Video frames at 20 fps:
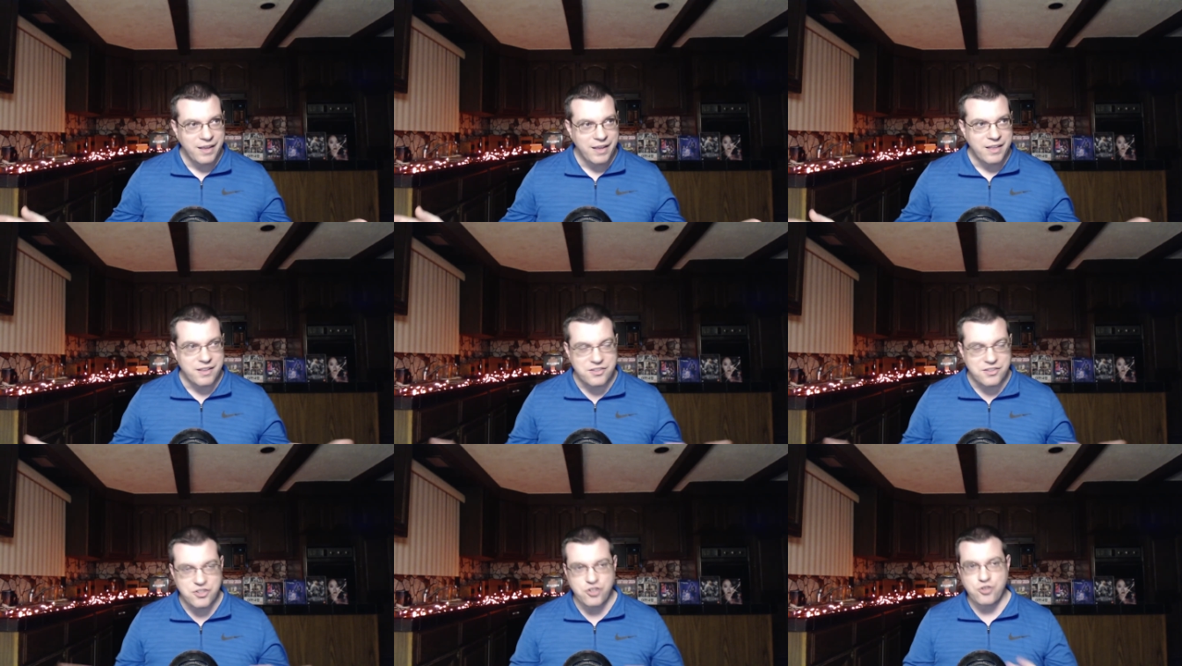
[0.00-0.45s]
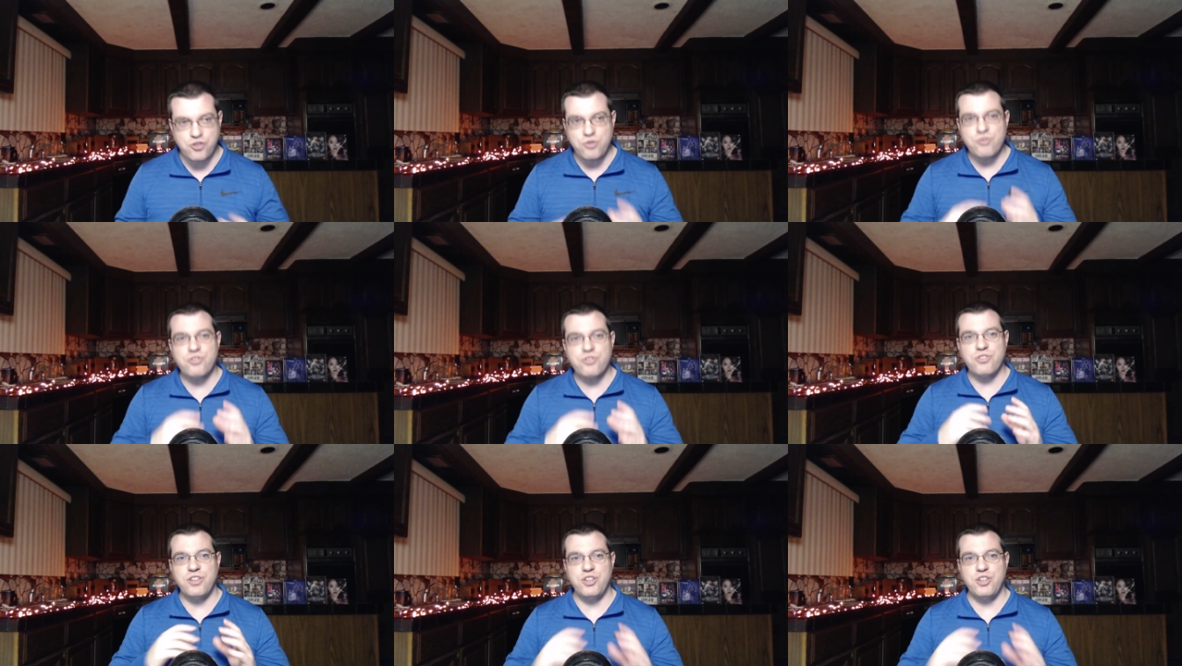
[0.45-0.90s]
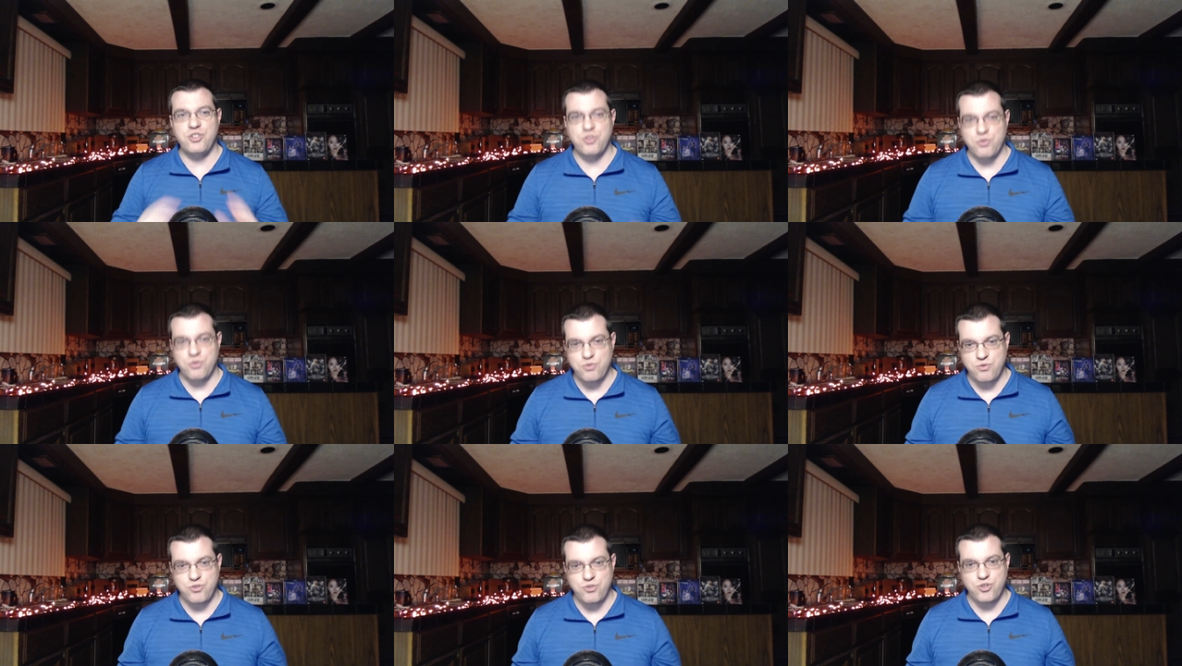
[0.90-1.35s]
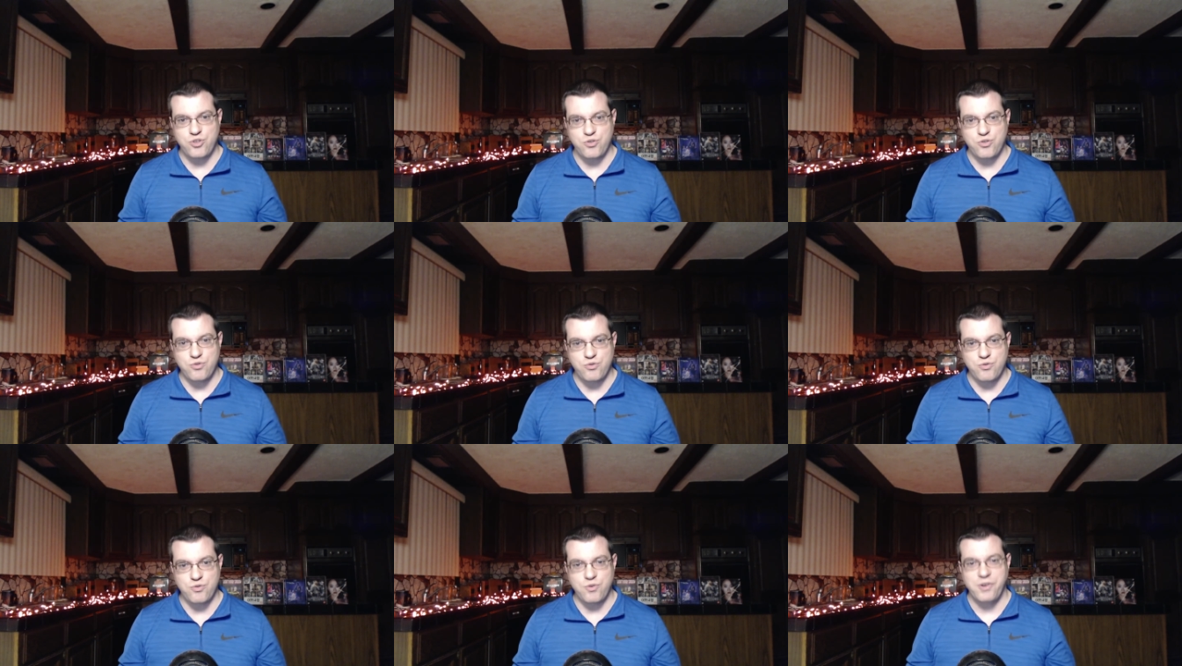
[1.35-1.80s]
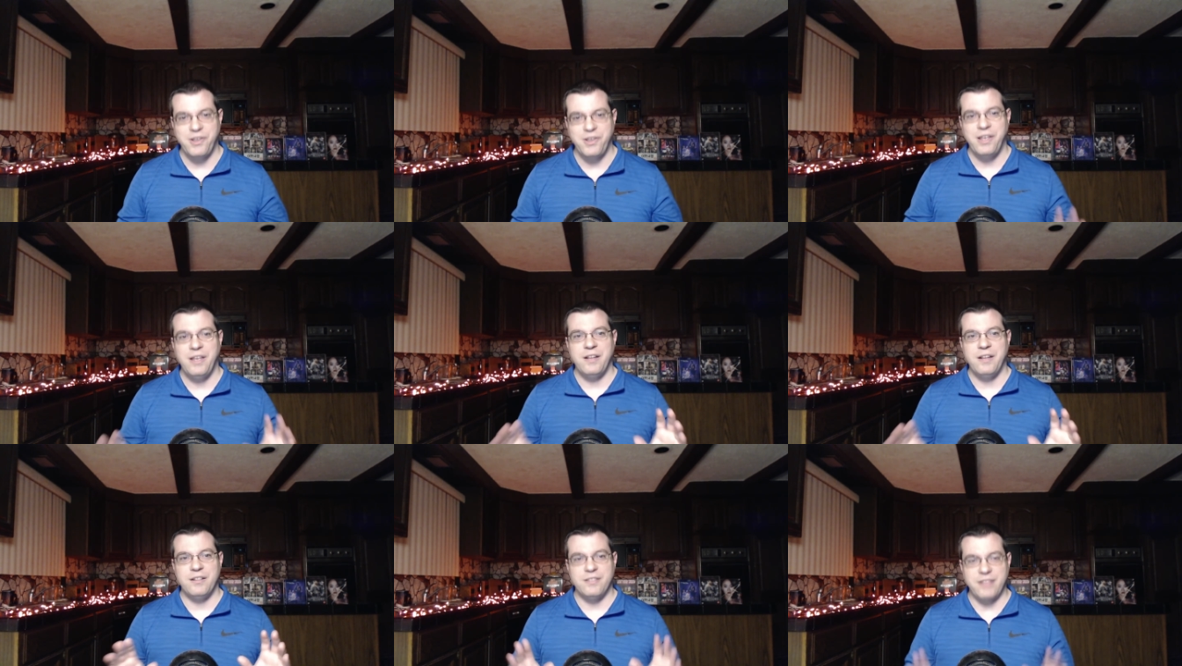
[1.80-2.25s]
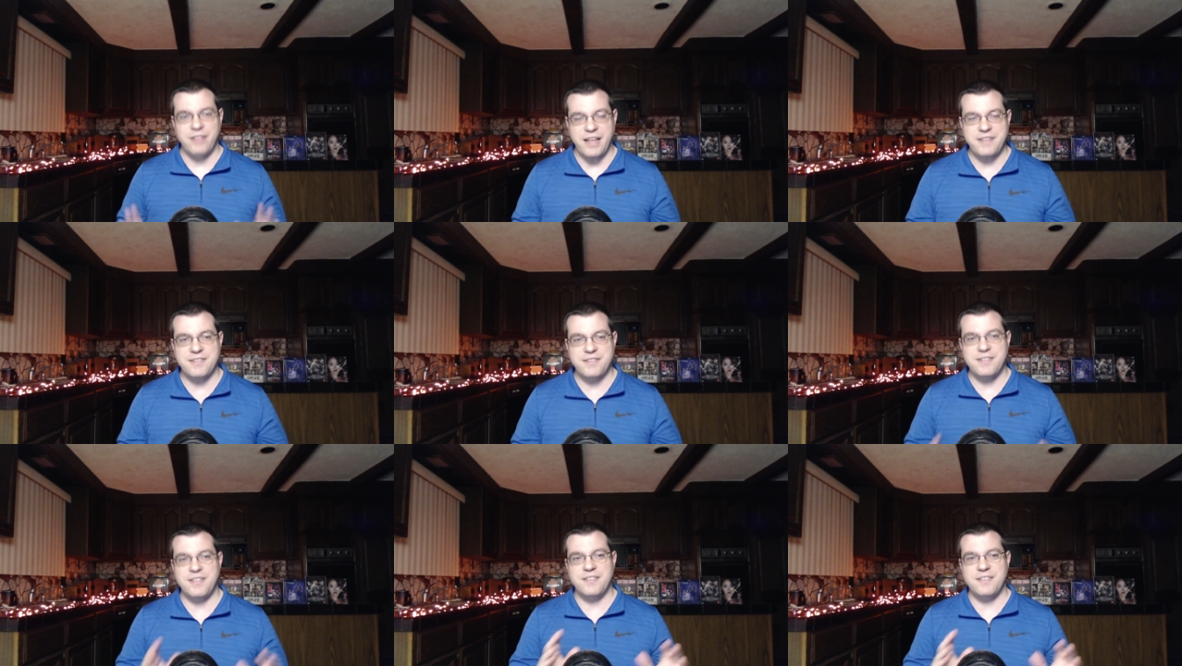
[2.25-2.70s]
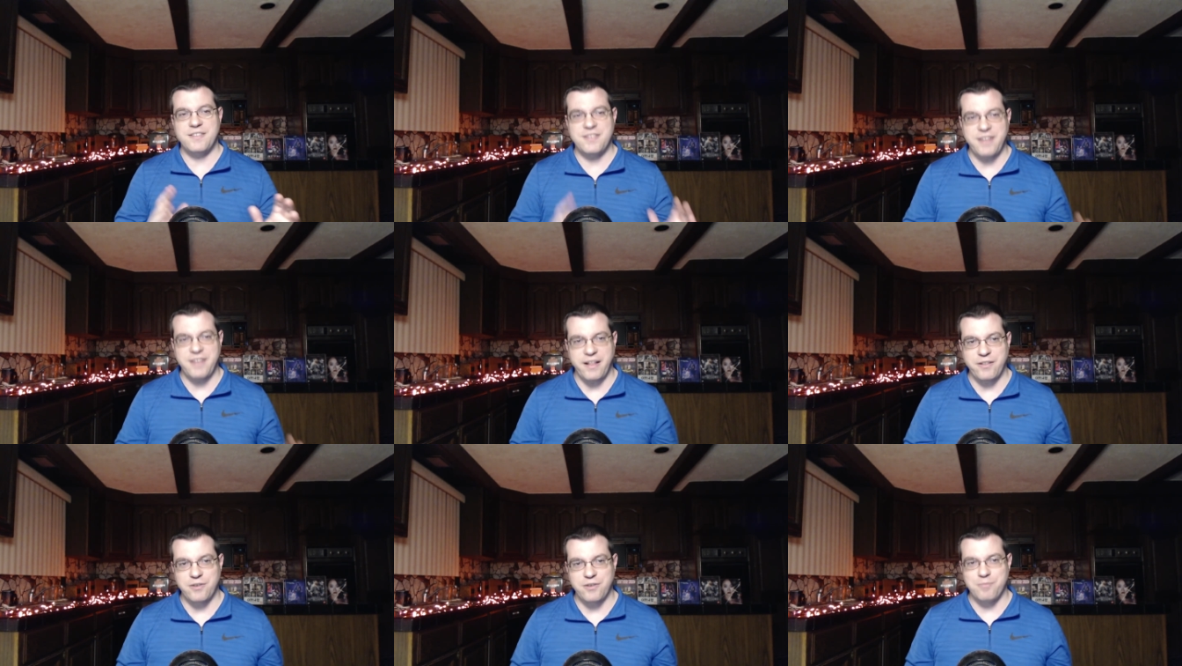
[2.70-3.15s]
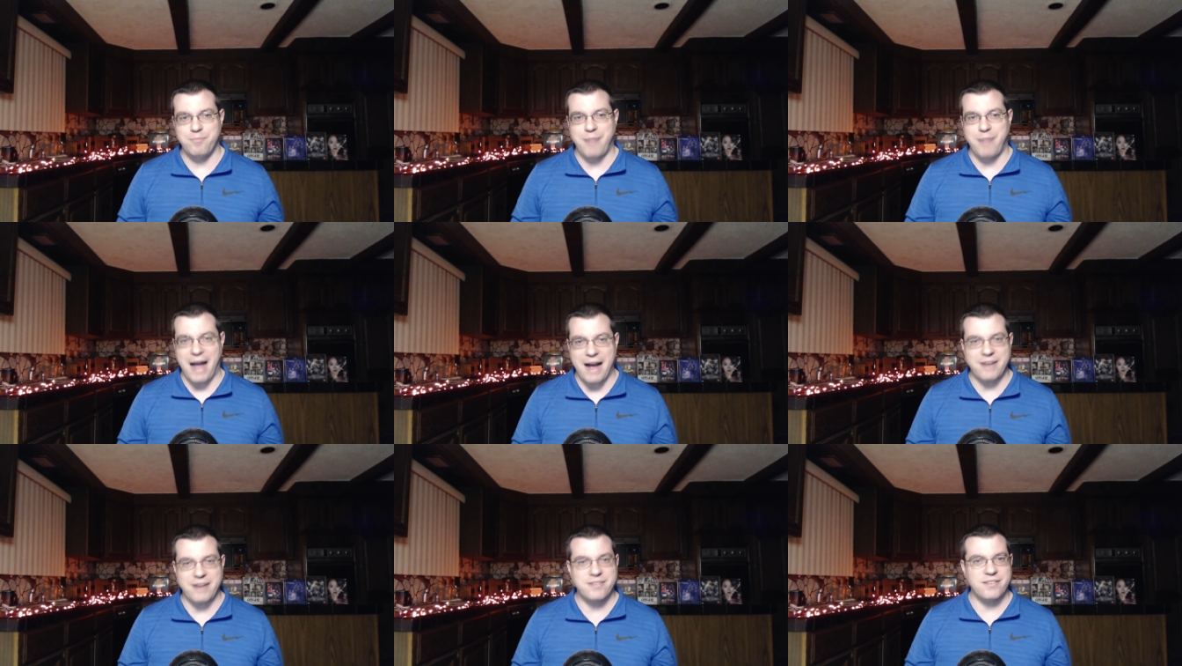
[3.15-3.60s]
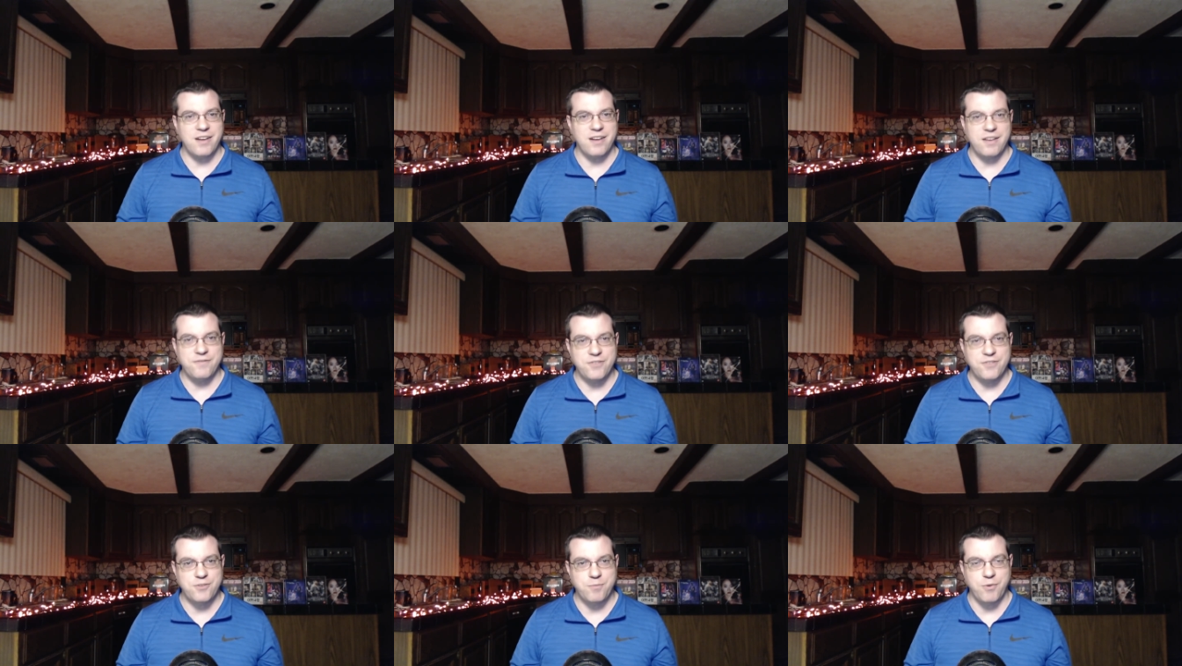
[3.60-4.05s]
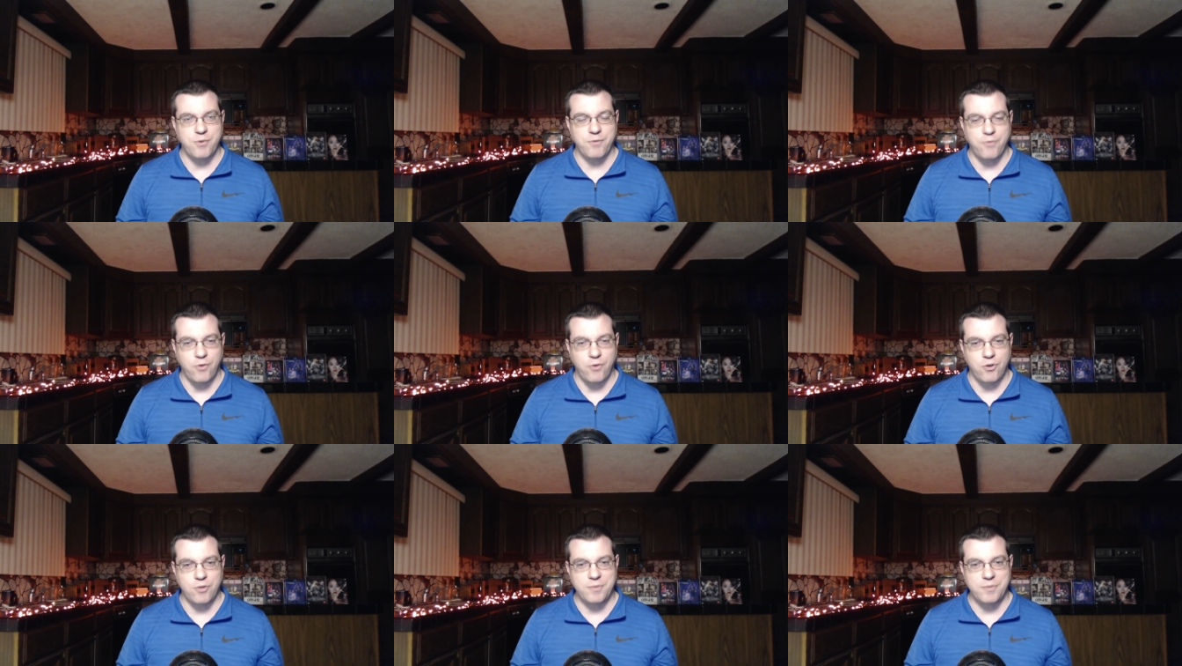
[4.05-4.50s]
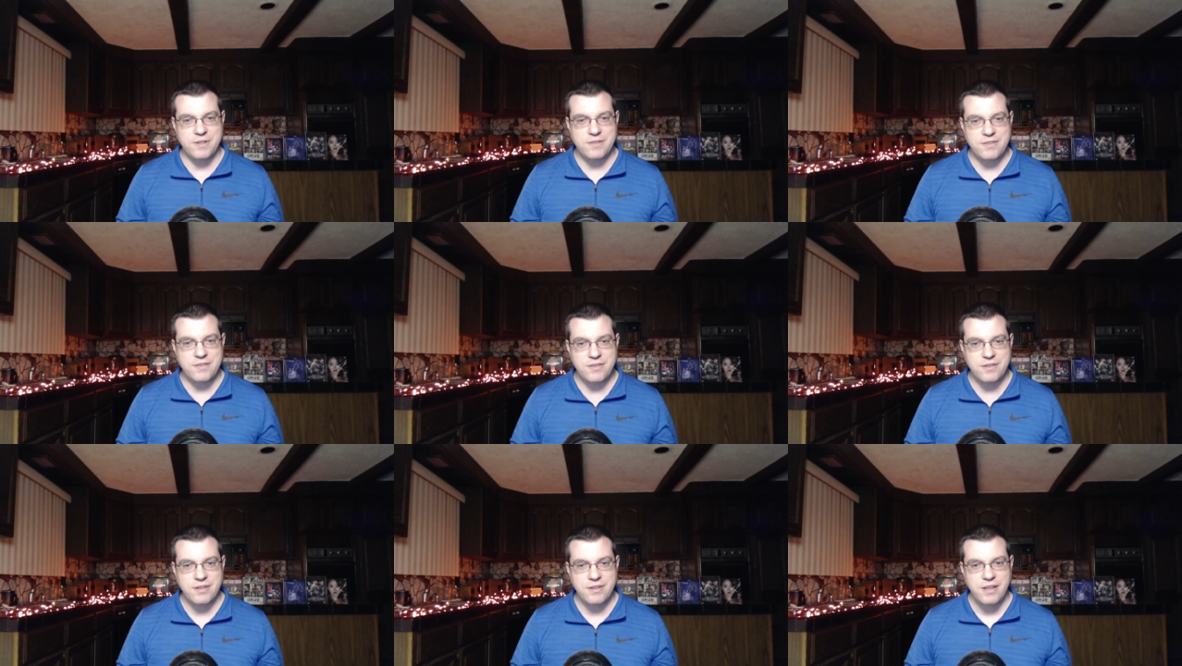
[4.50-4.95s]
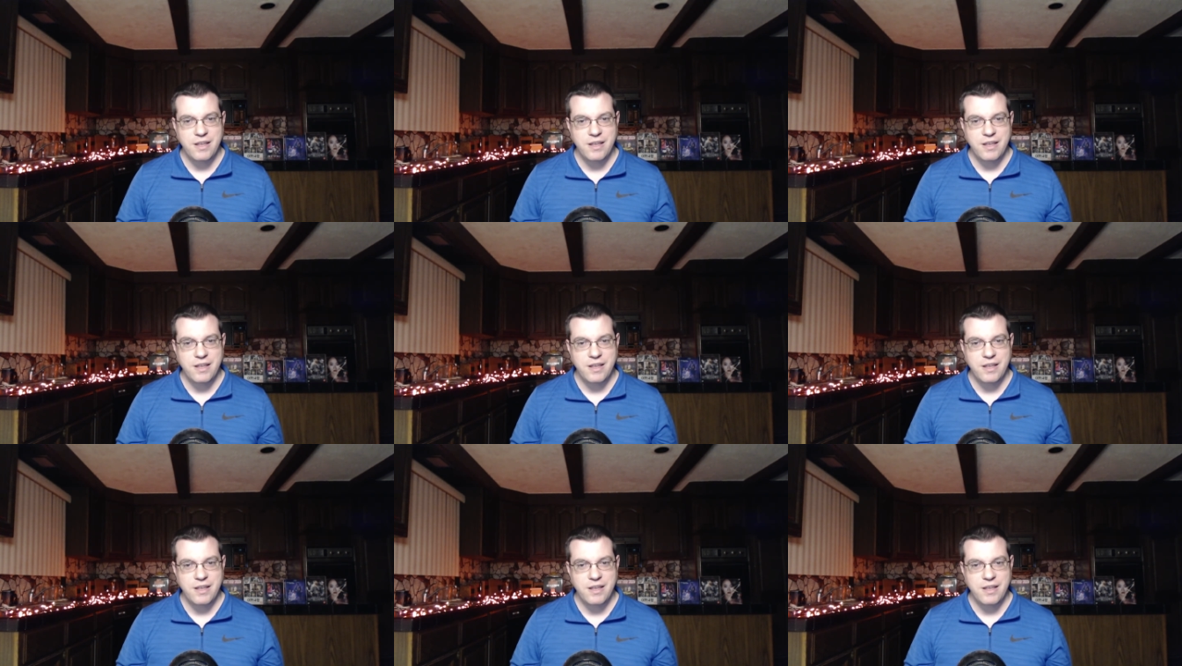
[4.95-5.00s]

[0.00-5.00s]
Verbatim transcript: this is usually due to less than stellar box office performance,